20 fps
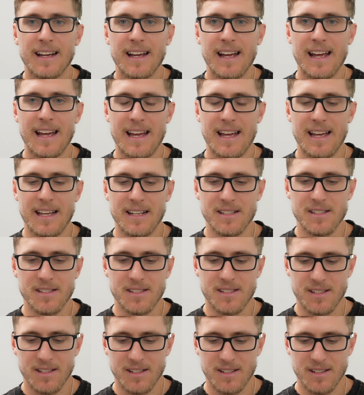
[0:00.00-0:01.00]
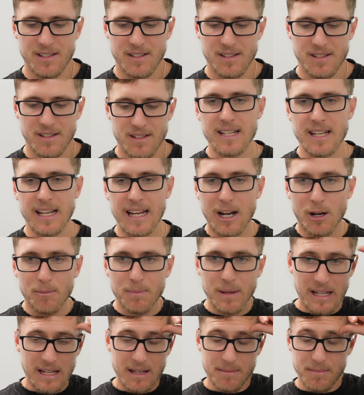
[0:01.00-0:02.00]
And
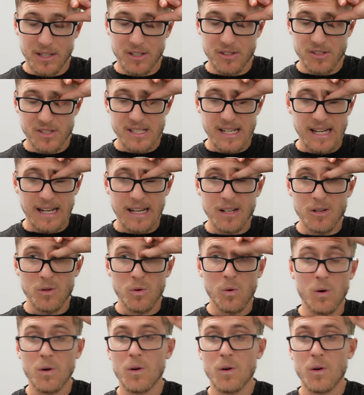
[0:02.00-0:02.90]
helping him understand